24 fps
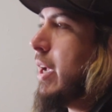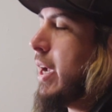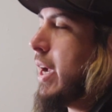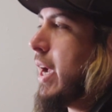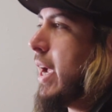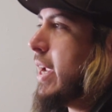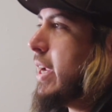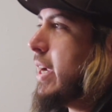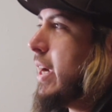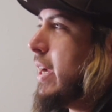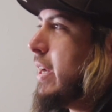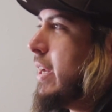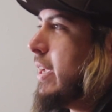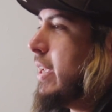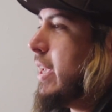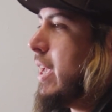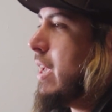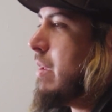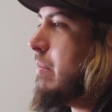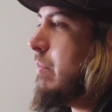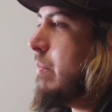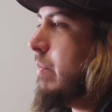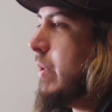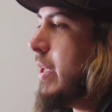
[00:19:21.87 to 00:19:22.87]
I kind of
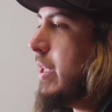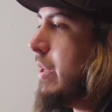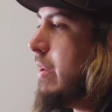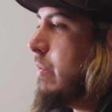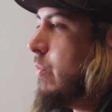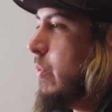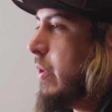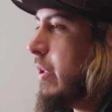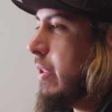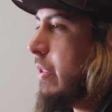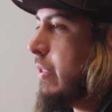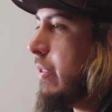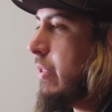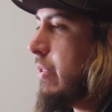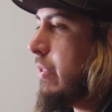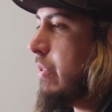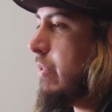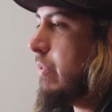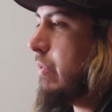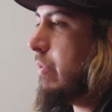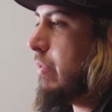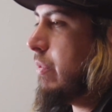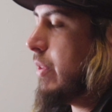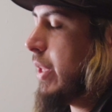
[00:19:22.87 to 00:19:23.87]
came in
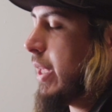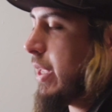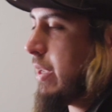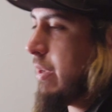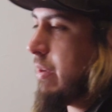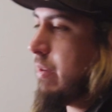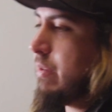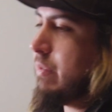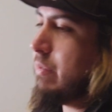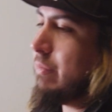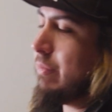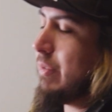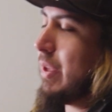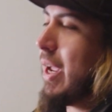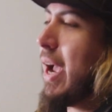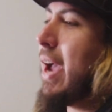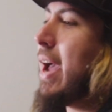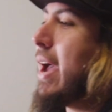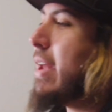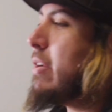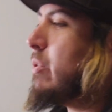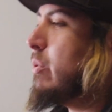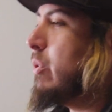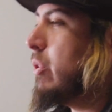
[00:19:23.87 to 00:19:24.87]
with like,
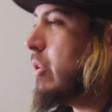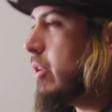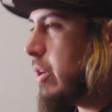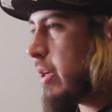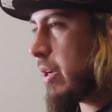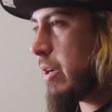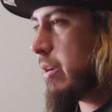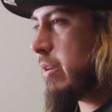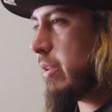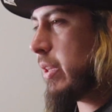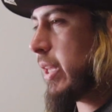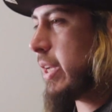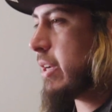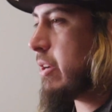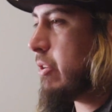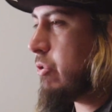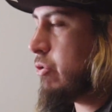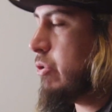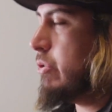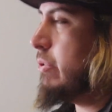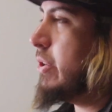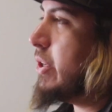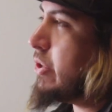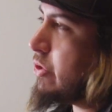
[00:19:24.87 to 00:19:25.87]
I don't look like a
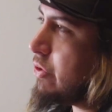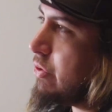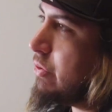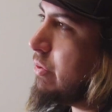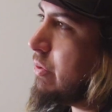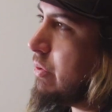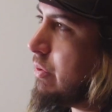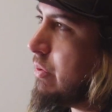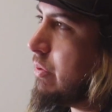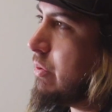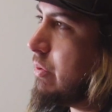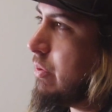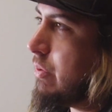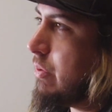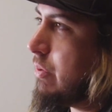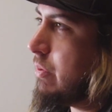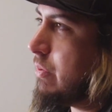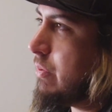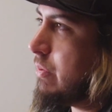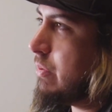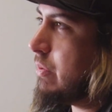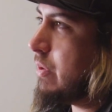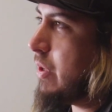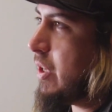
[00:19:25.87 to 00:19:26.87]

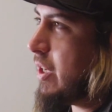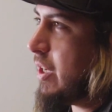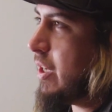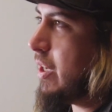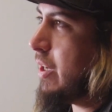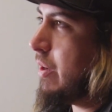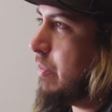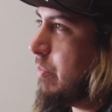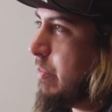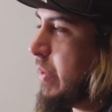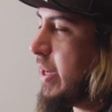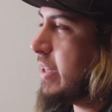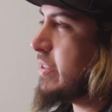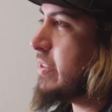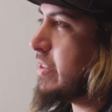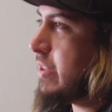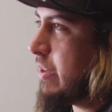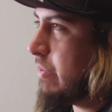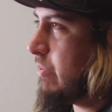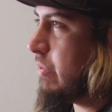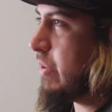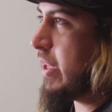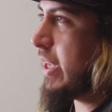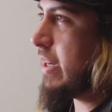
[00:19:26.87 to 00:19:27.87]
traditional
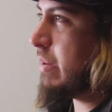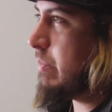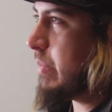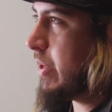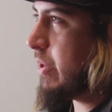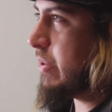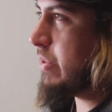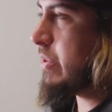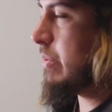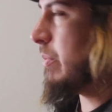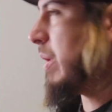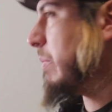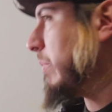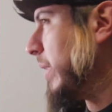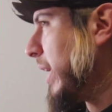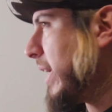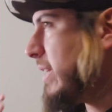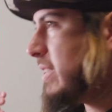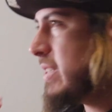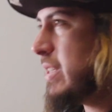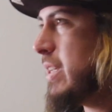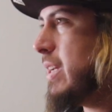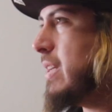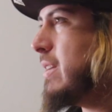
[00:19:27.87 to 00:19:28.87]
Mexican, for lack of a better term. I'm
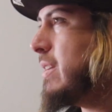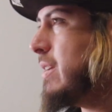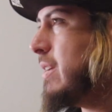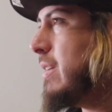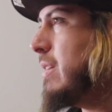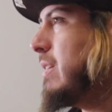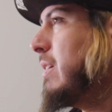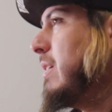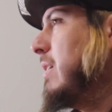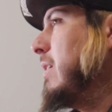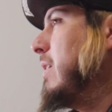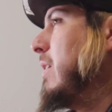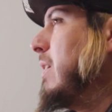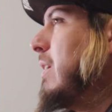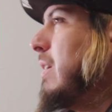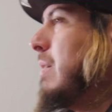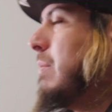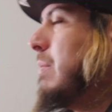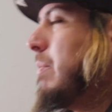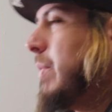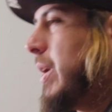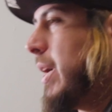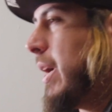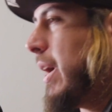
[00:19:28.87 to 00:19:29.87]
light-skinned.
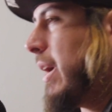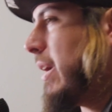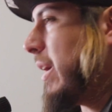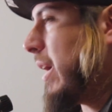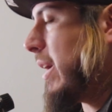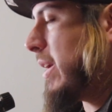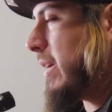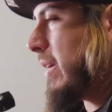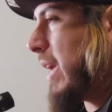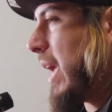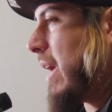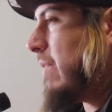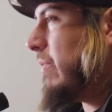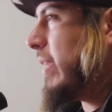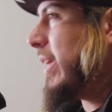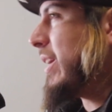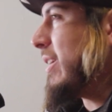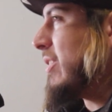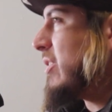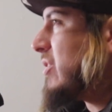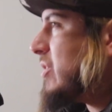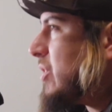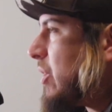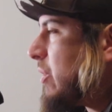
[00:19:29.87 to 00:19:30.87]
I have
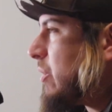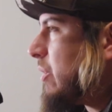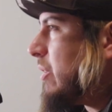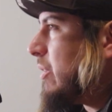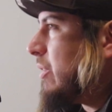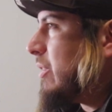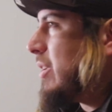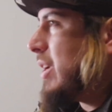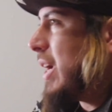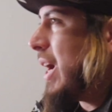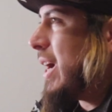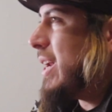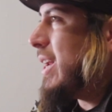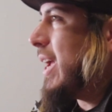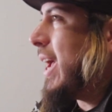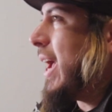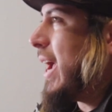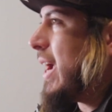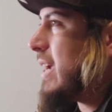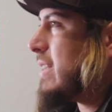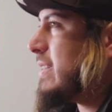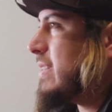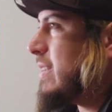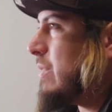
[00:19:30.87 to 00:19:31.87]
like a southern kind of
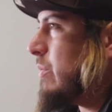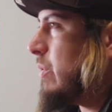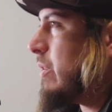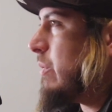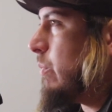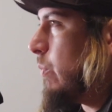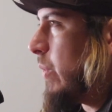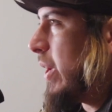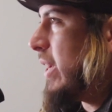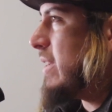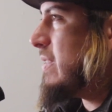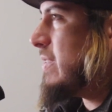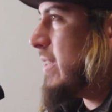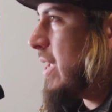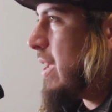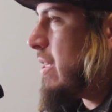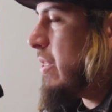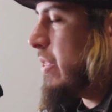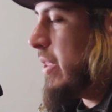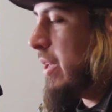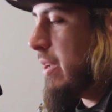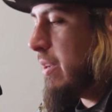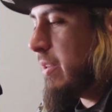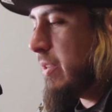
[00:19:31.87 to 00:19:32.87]
accent with when I say
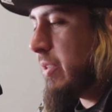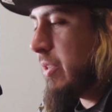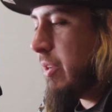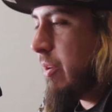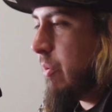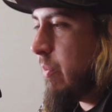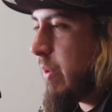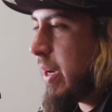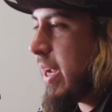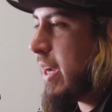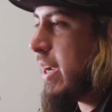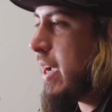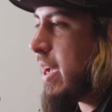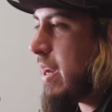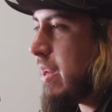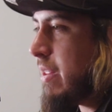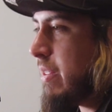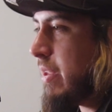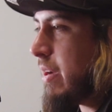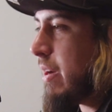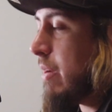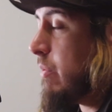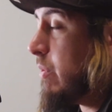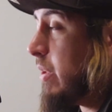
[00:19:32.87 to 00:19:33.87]
things. So when I got
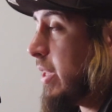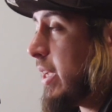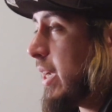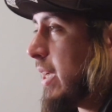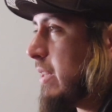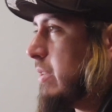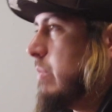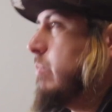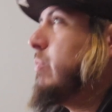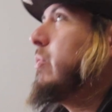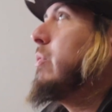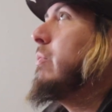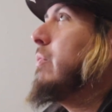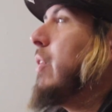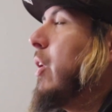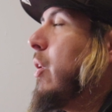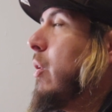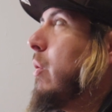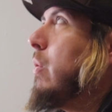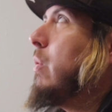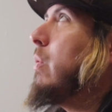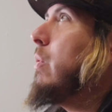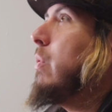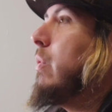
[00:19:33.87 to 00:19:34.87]
in there, I really had to prove a
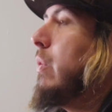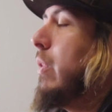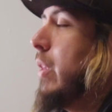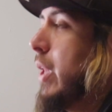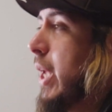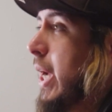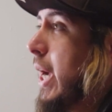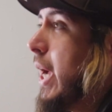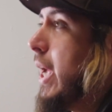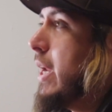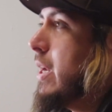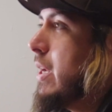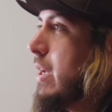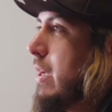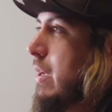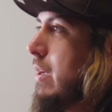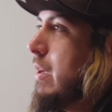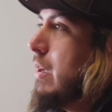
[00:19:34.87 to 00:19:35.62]
whole lot.